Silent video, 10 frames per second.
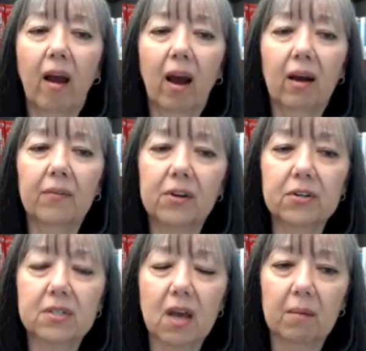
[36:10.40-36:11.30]
Uh,
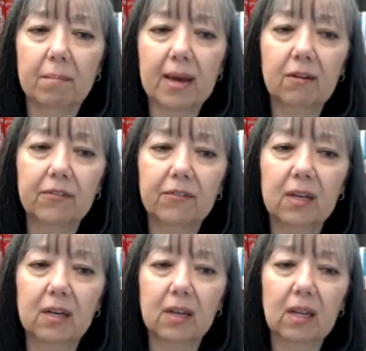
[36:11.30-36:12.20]
there's a
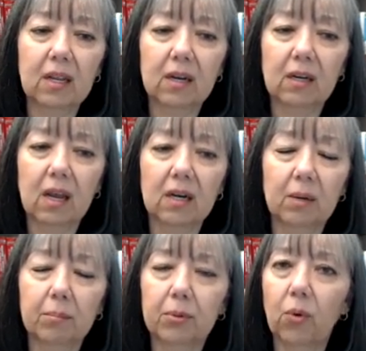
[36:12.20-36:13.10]
benefit in an
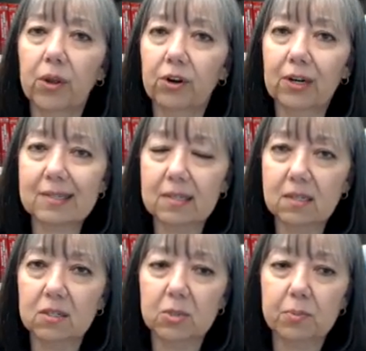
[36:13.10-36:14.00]
employer
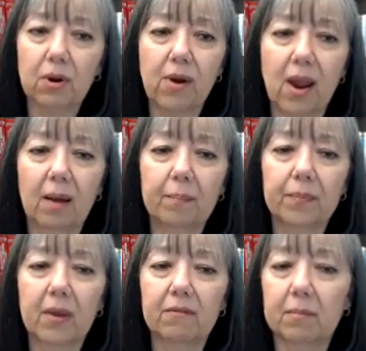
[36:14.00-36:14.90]
assistance
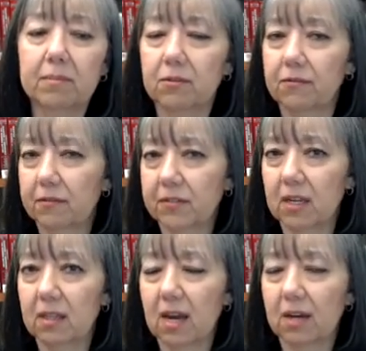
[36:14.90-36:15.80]
program of up to
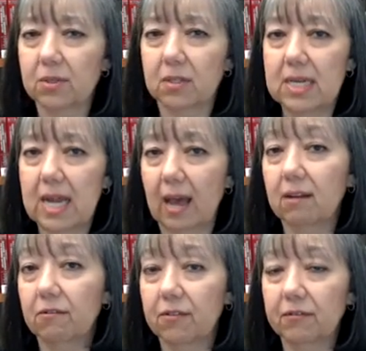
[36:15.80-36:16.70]

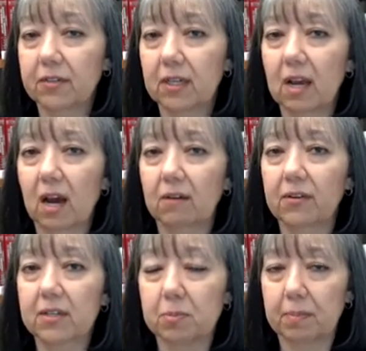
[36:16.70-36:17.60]
15,950
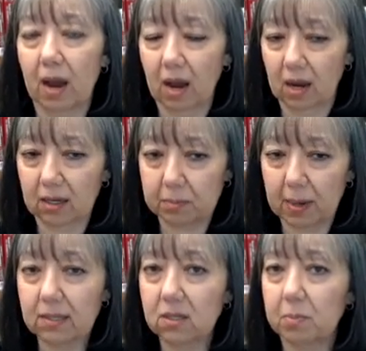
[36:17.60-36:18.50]
of ex, uh,
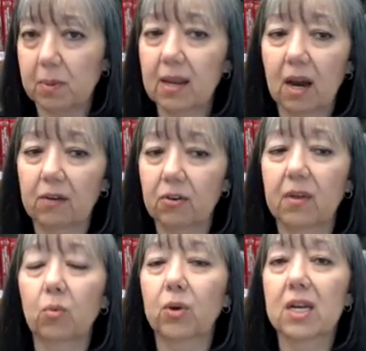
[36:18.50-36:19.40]
expenses being
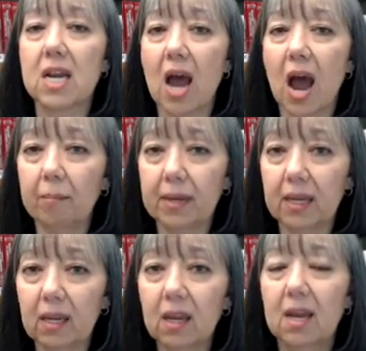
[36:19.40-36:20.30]
covered that would not
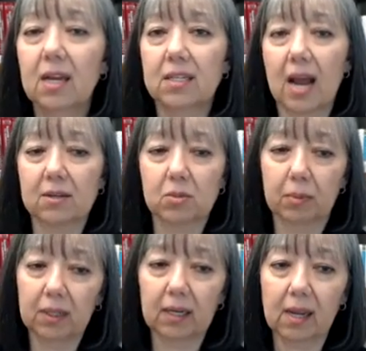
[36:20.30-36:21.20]
be
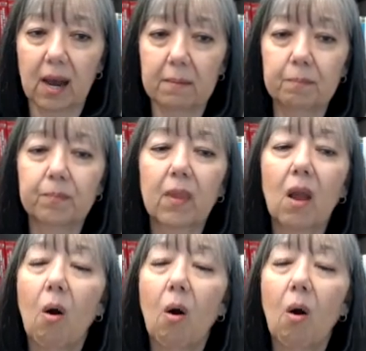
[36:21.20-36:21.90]
taxable income.